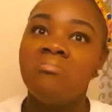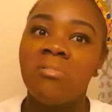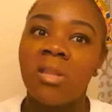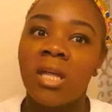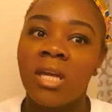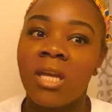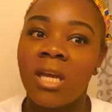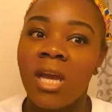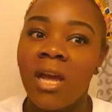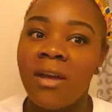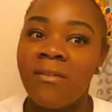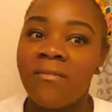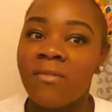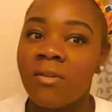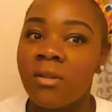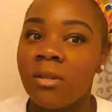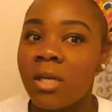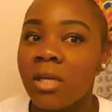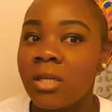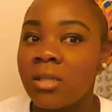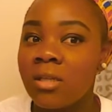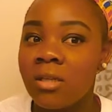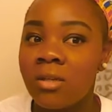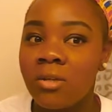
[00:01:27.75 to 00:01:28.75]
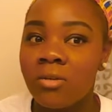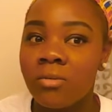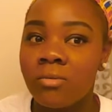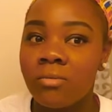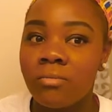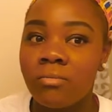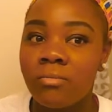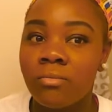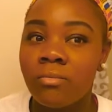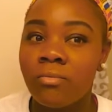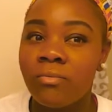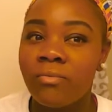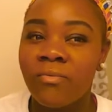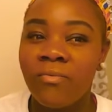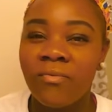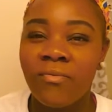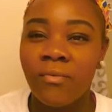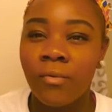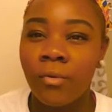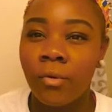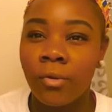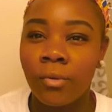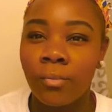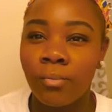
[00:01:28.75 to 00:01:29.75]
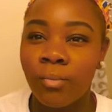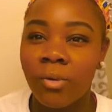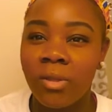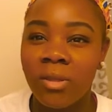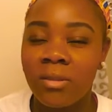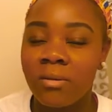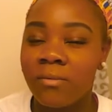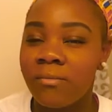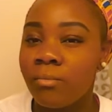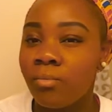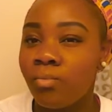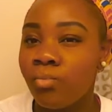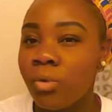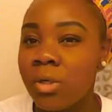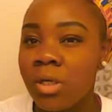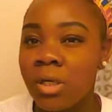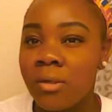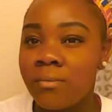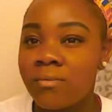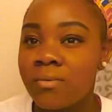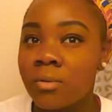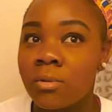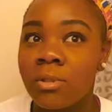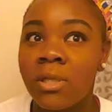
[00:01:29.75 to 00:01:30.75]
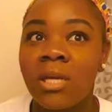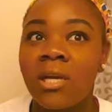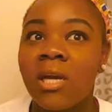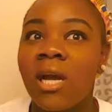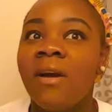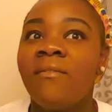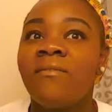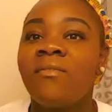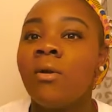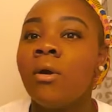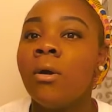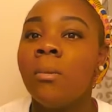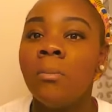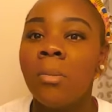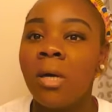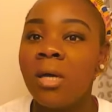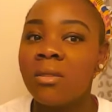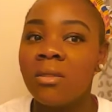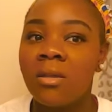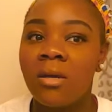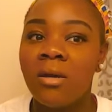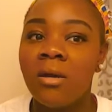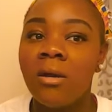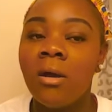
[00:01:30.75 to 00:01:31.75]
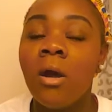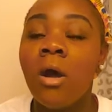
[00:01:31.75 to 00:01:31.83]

like after like the fourth week of, like after a month